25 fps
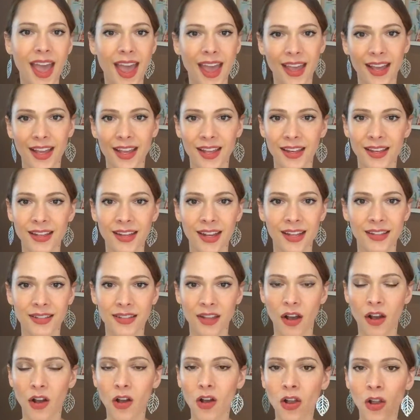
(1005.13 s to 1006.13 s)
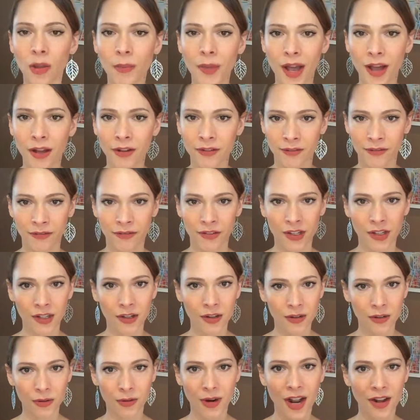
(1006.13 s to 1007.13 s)
and it's all about
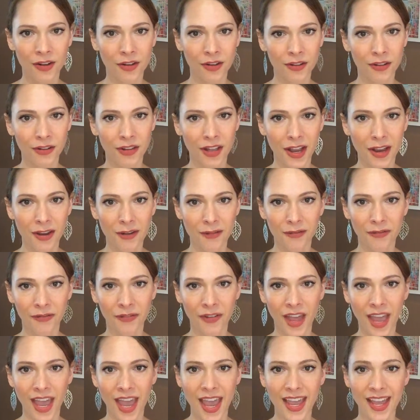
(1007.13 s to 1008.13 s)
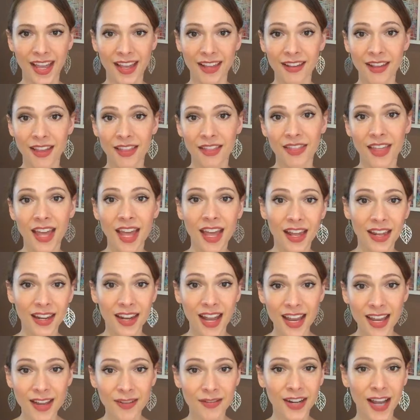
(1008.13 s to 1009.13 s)
fitting it around your life. And
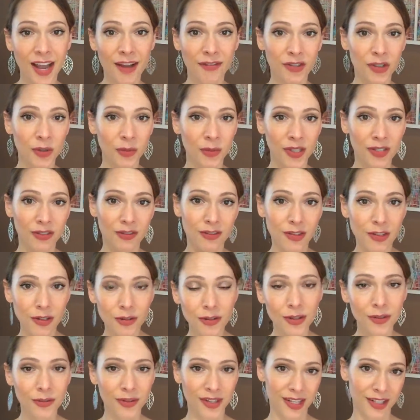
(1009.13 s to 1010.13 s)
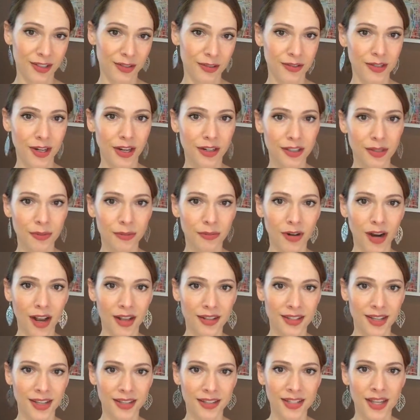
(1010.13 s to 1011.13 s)
then even after we do the reintroduction
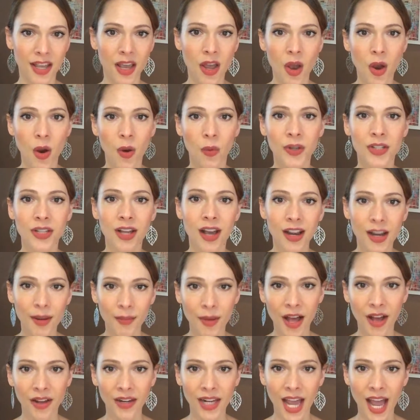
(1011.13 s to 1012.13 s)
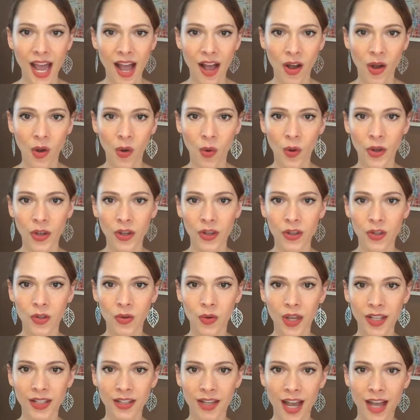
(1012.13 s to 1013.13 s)
process, we talk about how
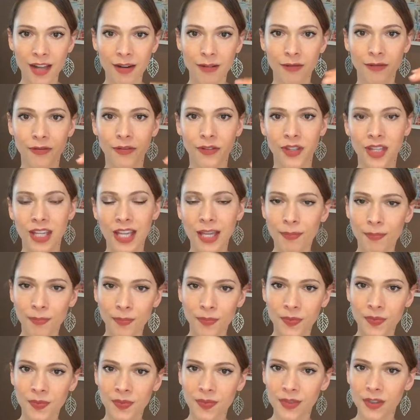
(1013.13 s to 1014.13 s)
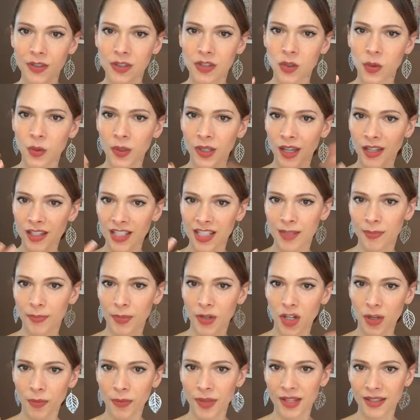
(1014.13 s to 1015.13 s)
you can kind of keep doing
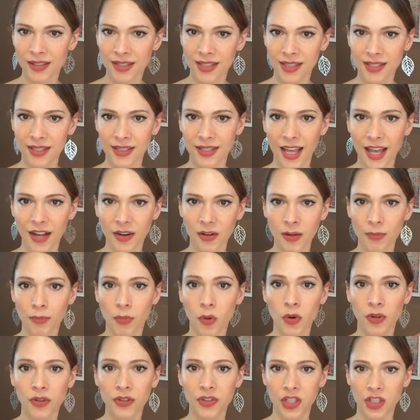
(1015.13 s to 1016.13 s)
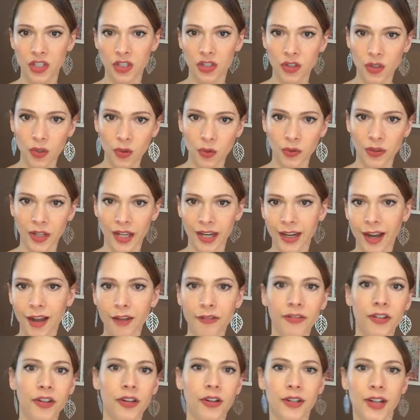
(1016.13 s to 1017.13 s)
experiments that are important to you. Like I
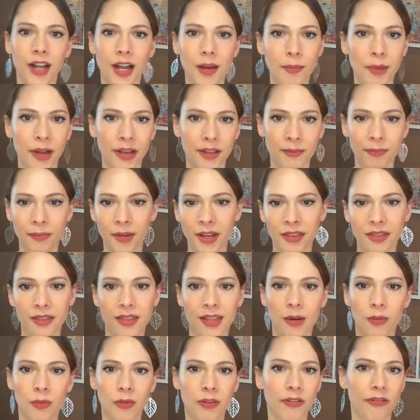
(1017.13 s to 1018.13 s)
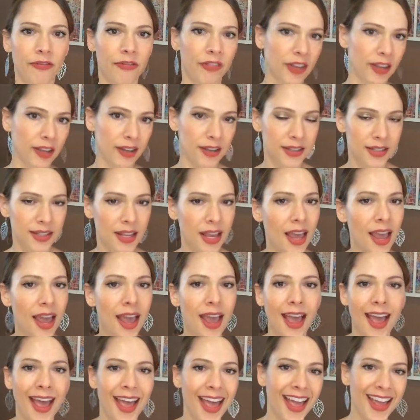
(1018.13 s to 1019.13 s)
figured out my thing with figs,
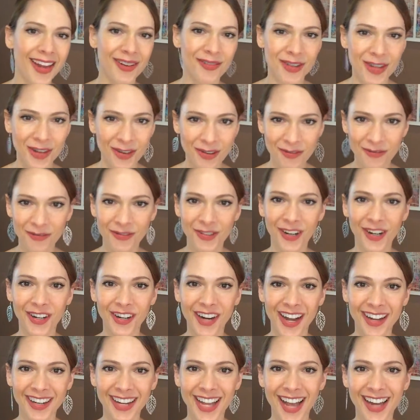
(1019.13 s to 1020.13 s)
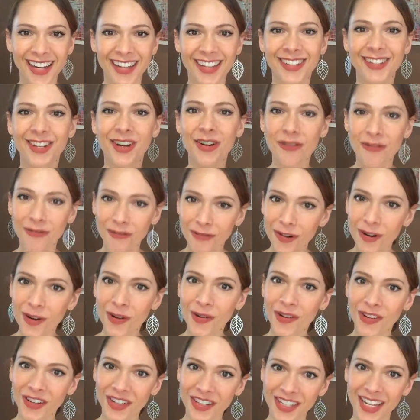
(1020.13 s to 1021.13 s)
and you can figure out how to go
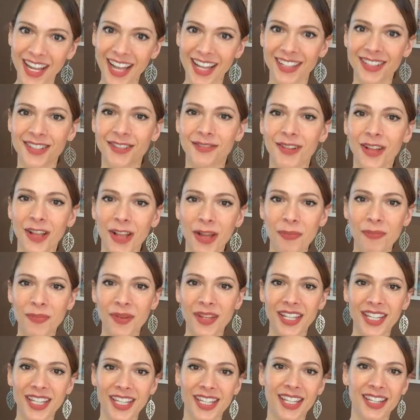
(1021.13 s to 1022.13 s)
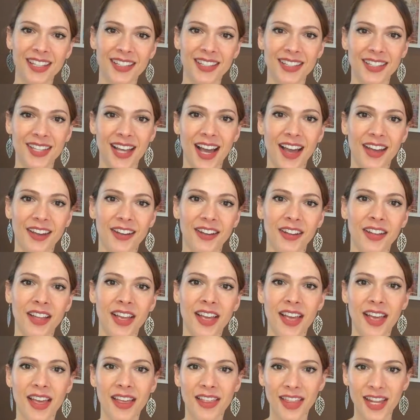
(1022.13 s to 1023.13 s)
forward and develop an eating style
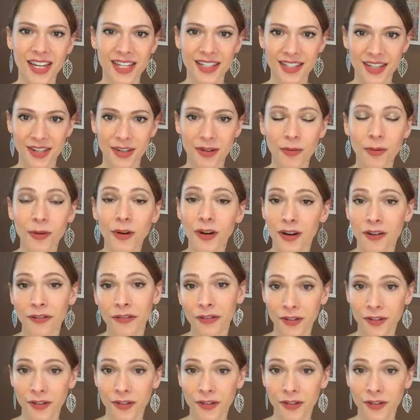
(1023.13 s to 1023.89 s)
that is going to work